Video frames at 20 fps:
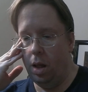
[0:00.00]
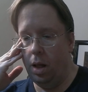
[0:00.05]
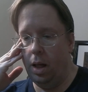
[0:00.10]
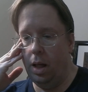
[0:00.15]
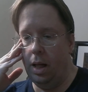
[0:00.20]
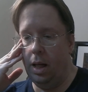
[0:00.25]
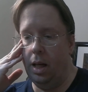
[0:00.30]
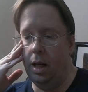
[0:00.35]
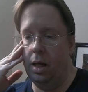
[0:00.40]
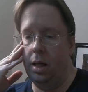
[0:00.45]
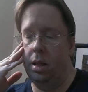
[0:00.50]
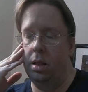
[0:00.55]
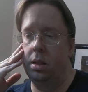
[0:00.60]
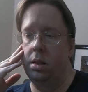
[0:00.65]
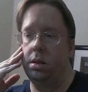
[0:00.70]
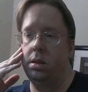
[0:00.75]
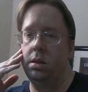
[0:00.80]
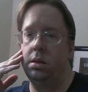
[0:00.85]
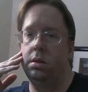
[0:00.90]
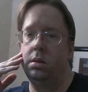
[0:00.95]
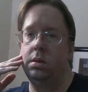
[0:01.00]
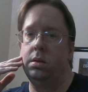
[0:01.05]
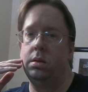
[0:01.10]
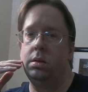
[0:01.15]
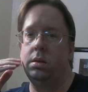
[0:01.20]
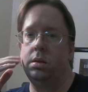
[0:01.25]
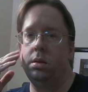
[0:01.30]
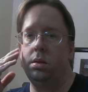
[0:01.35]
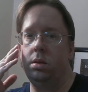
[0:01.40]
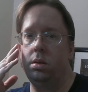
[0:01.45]
And
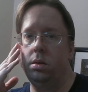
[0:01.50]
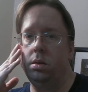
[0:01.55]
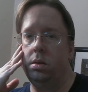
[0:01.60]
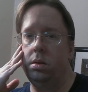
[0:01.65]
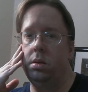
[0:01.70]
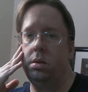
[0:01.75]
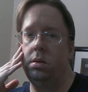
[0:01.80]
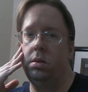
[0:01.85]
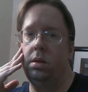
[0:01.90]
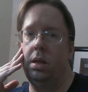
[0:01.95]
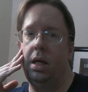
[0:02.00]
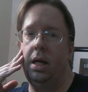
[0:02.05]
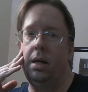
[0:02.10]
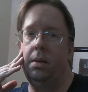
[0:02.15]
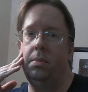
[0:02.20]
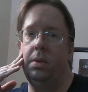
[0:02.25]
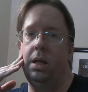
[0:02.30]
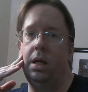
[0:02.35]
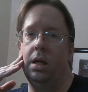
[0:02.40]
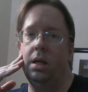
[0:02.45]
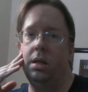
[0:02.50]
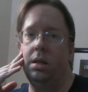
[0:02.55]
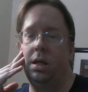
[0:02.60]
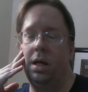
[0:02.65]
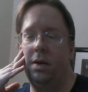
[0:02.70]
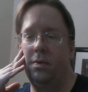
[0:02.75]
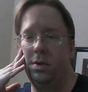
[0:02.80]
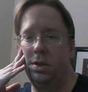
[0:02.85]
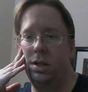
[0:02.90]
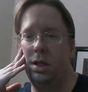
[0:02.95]
they begin to
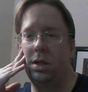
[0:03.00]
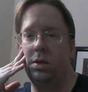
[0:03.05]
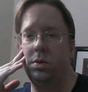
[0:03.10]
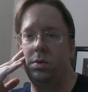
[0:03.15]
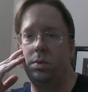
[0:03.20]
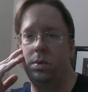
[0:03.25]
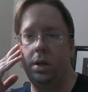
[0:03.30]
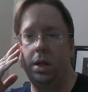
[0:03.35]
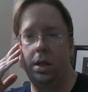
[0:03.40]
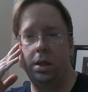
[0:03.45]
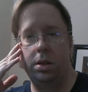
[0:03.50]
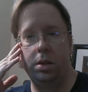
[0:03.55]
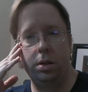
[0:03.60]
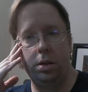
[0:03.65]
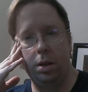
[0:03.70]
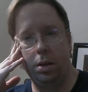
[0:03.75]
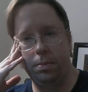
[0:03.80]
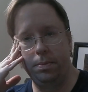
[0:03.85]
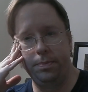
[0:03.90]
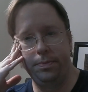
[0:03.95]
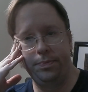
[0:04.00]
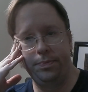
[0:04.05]
have a sexual relationship.